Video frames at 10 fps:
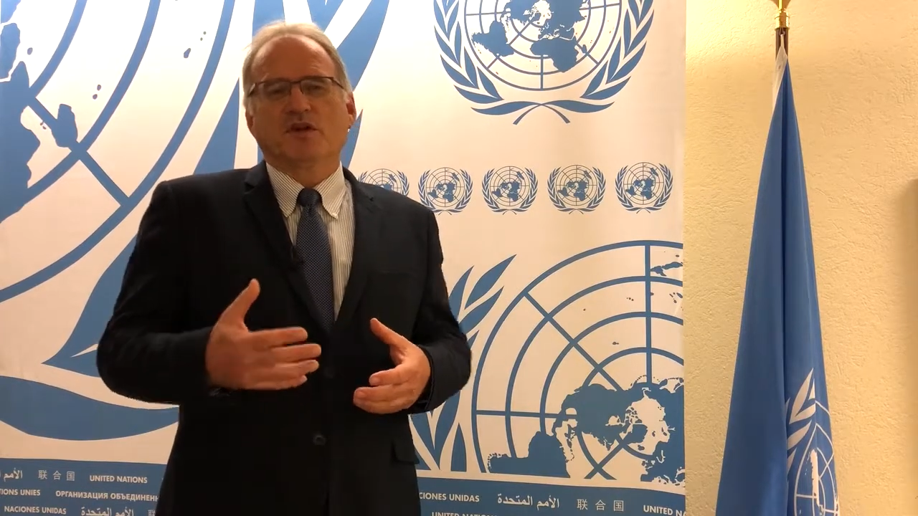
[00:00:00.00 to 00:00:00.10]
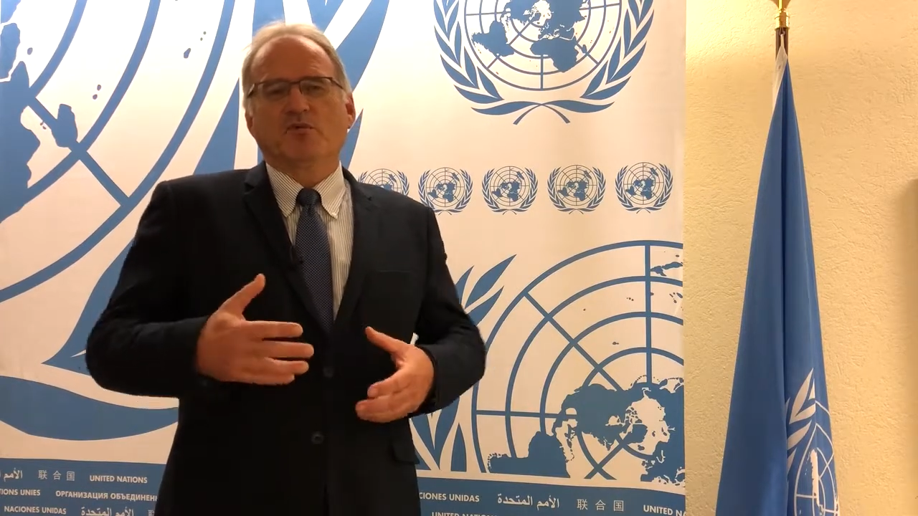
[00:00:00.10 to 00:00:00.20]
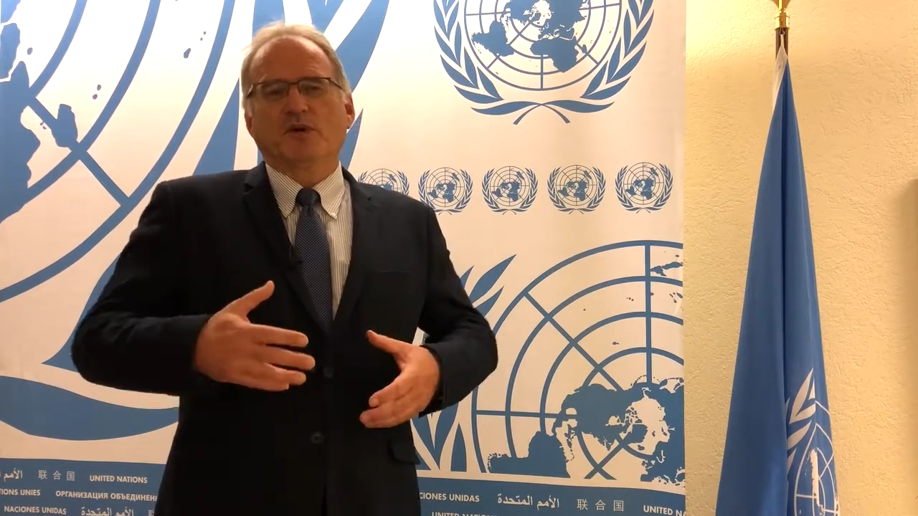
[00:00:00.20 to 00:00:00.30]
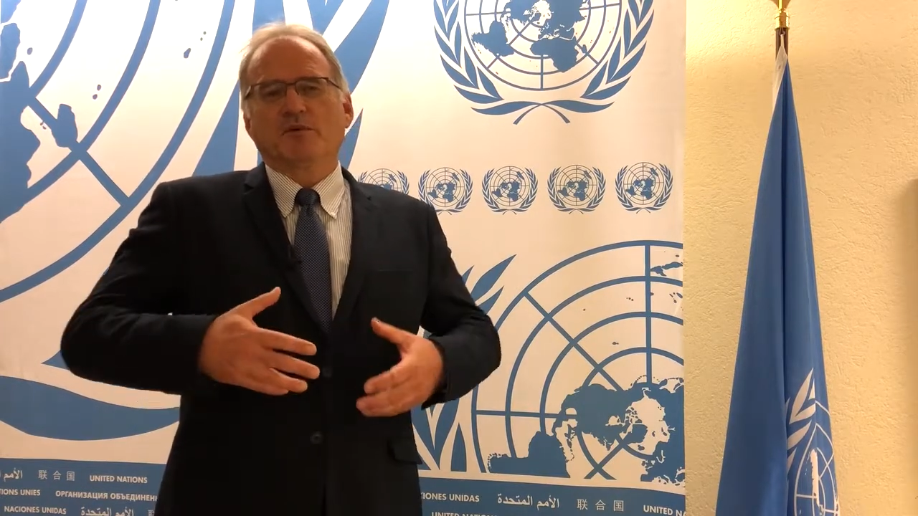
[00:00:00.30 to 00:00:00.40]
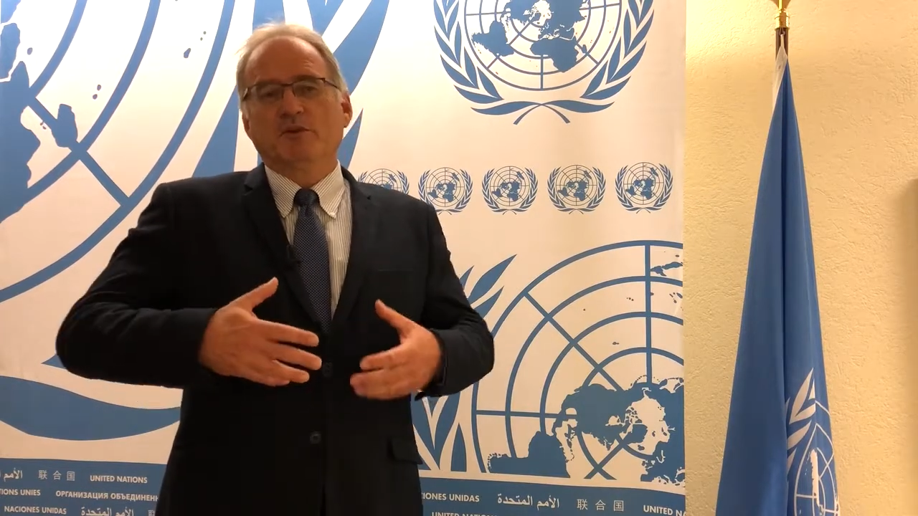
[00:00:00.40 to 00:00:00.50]

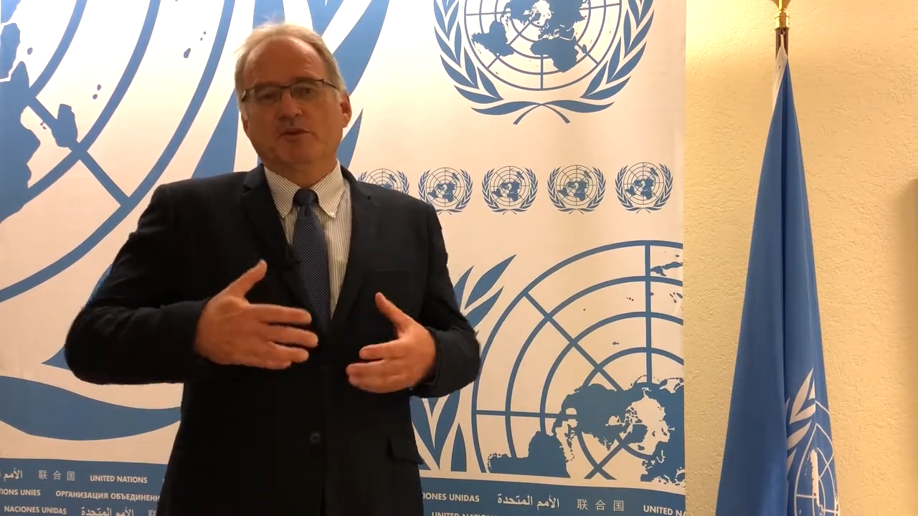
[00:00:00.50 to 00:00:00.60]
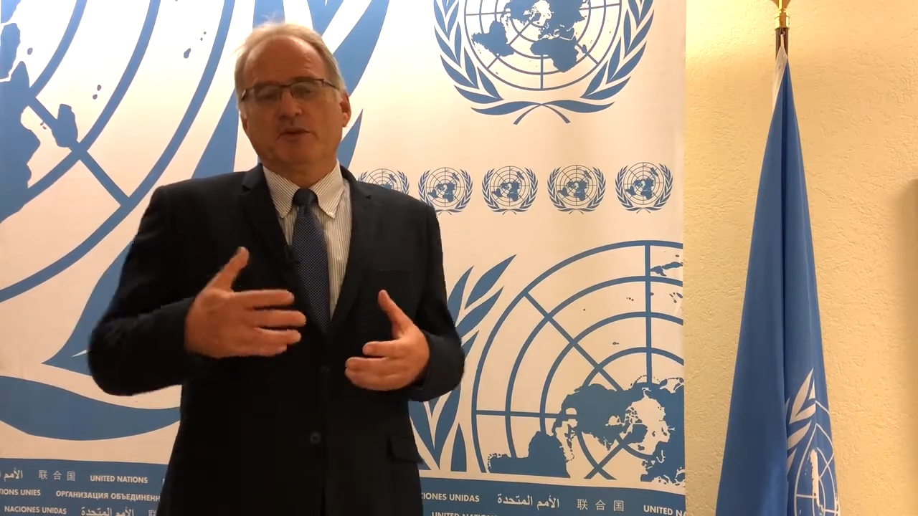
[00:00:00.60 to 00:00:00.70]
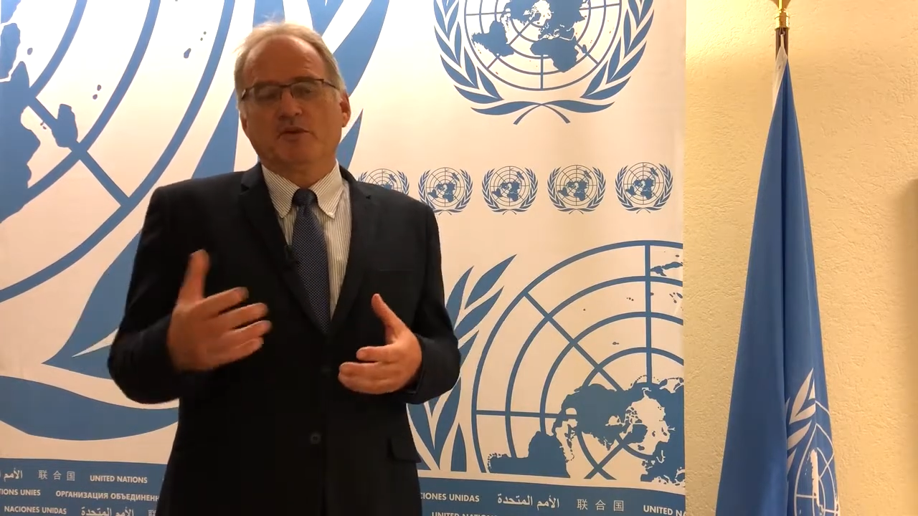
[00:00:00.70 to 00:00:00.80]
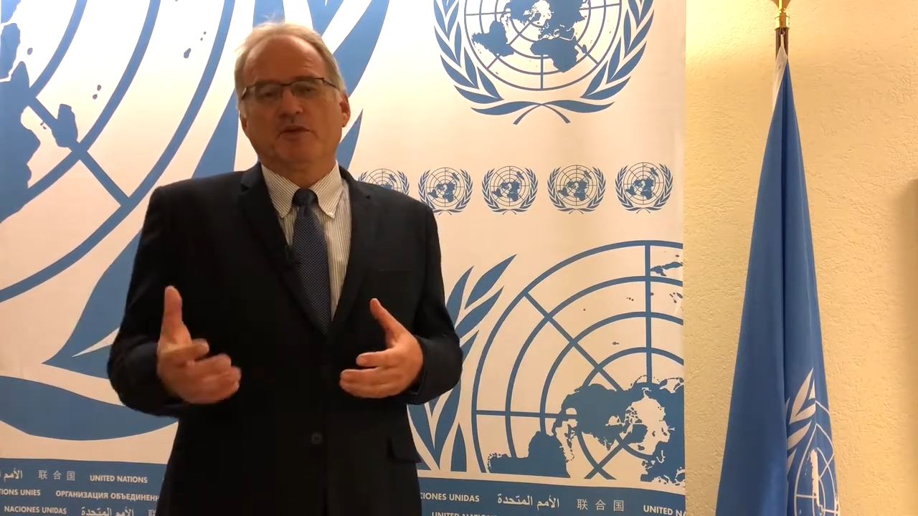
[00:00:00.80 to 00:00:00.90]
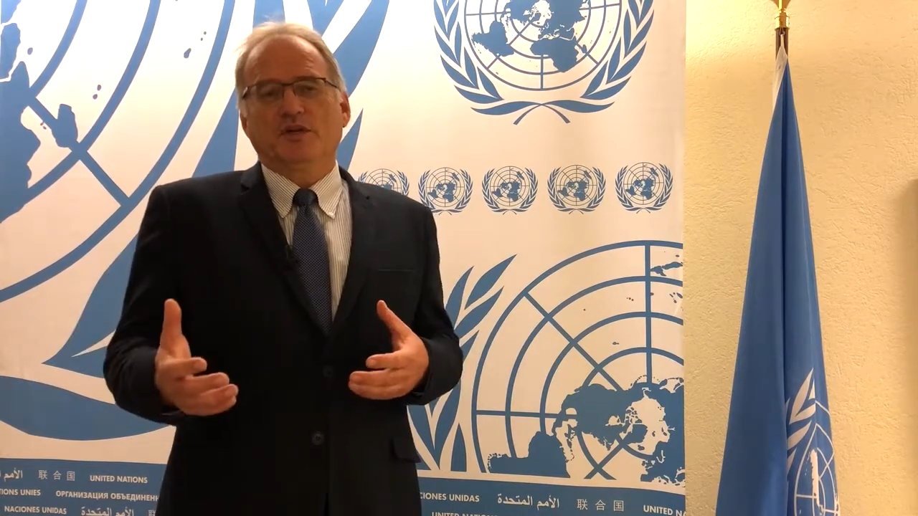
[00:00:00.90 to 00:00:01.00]
we are moving
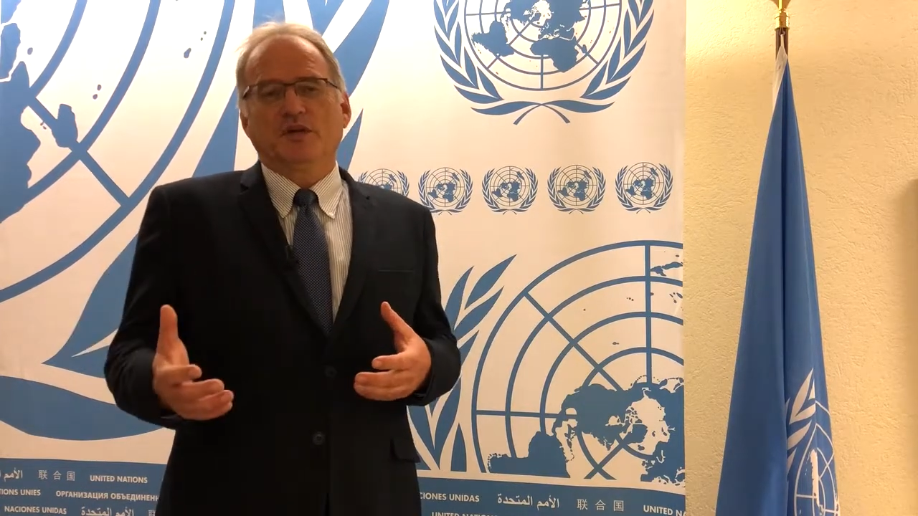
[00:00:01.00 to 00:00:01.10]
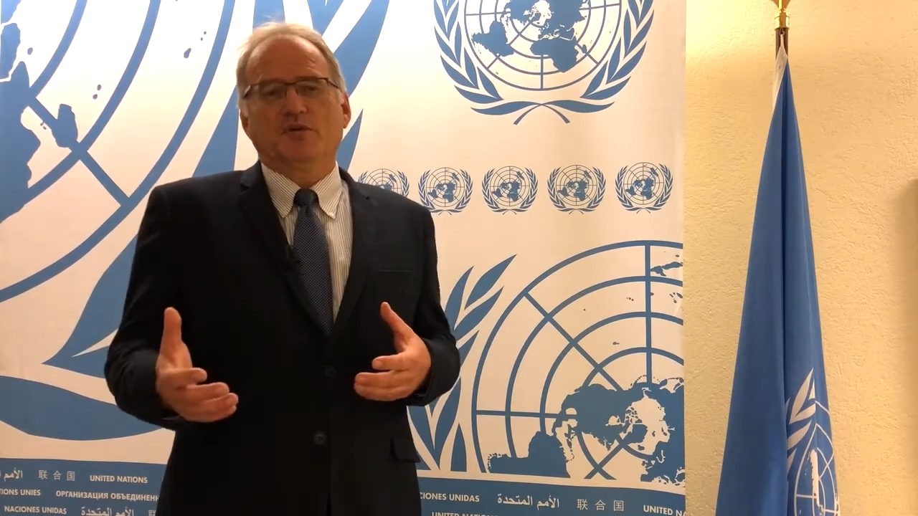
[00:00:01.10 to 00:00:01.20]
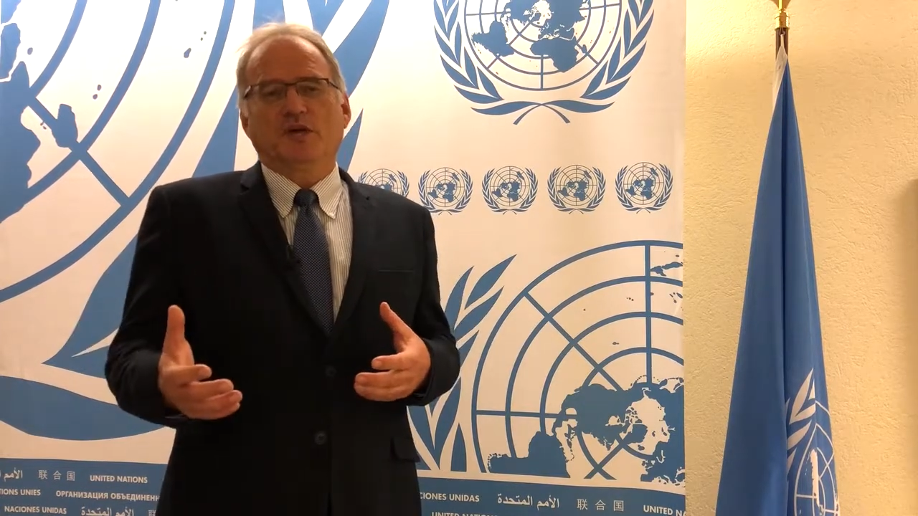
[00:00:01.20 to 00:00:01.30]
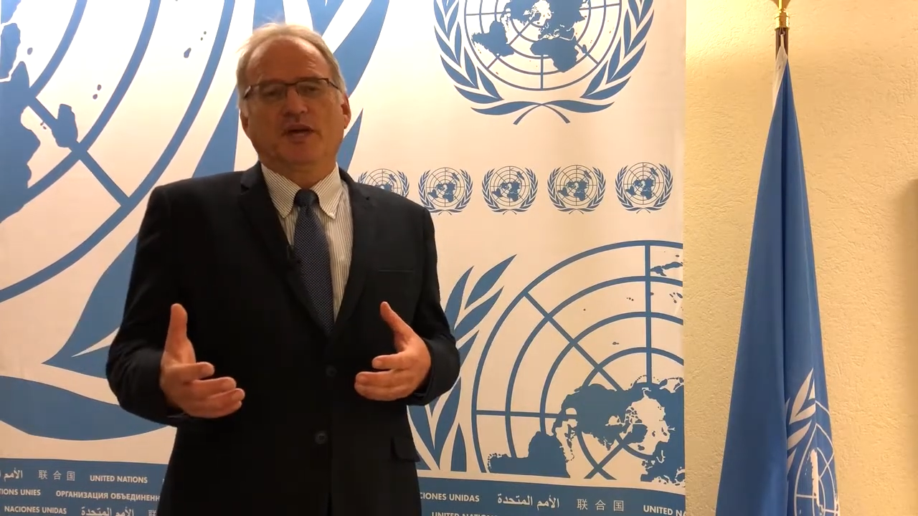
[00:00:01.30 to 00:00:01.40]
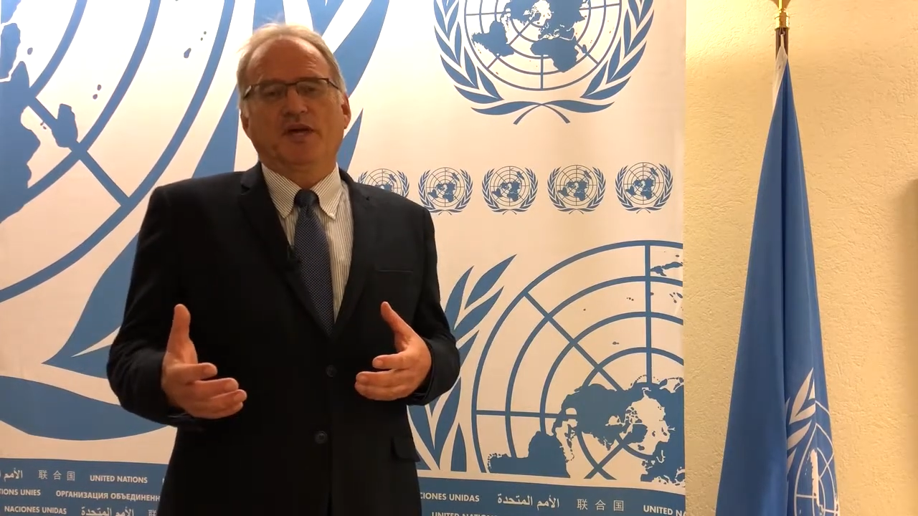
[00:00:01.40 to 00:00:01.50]
to a
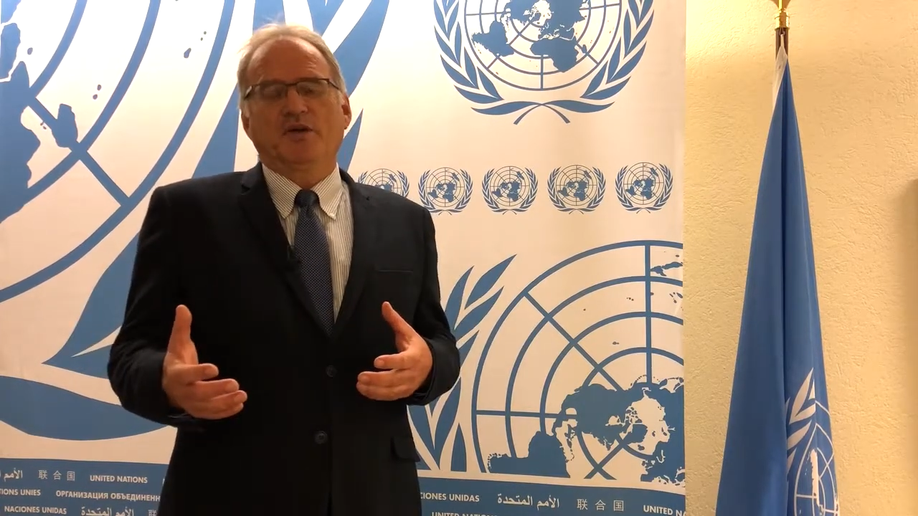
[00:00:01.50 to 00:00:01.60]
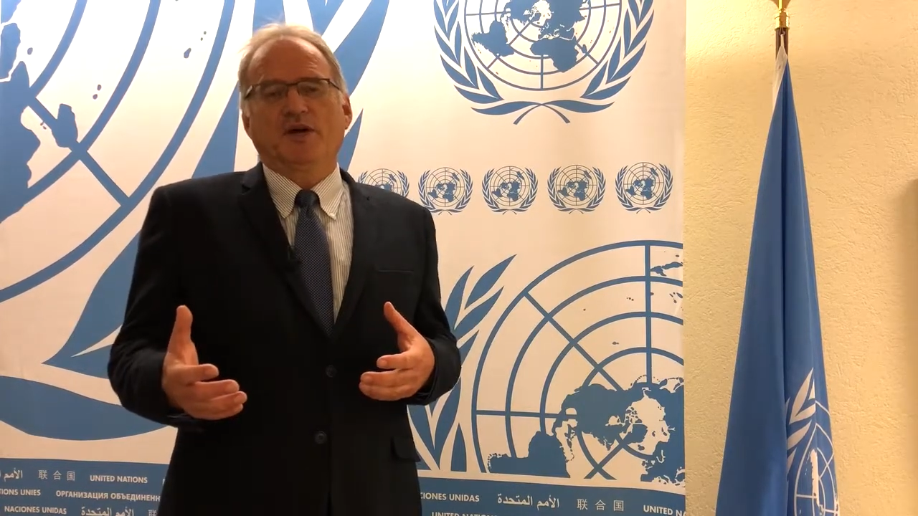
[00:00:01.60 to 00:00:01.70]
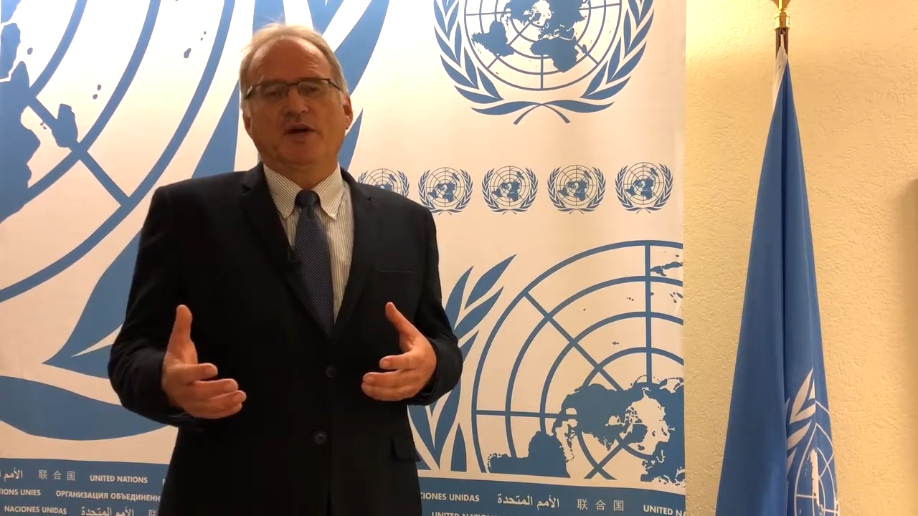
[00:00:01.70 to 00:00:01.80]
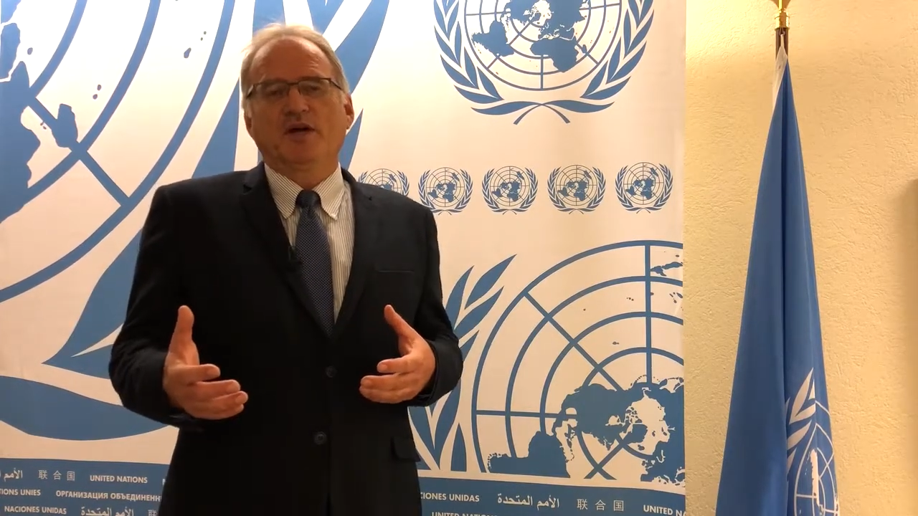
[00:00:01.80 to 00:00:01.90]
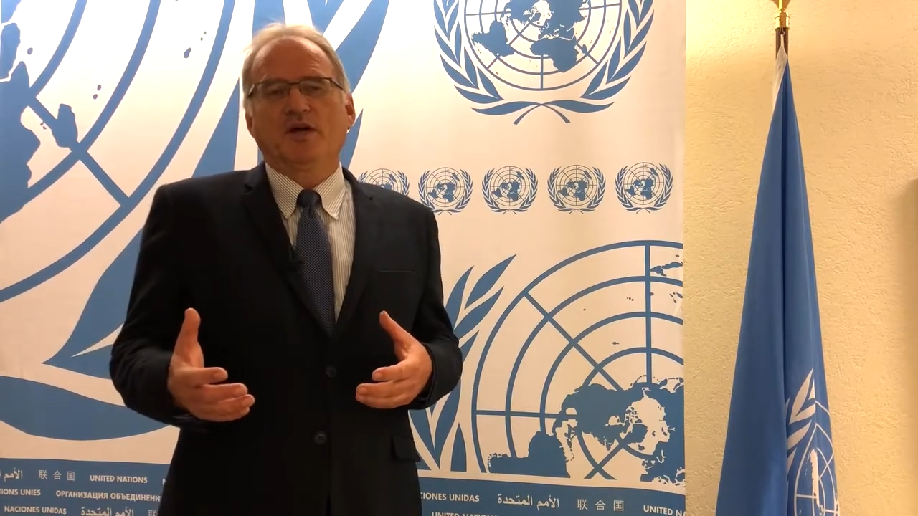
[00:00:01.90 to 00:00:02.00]
new era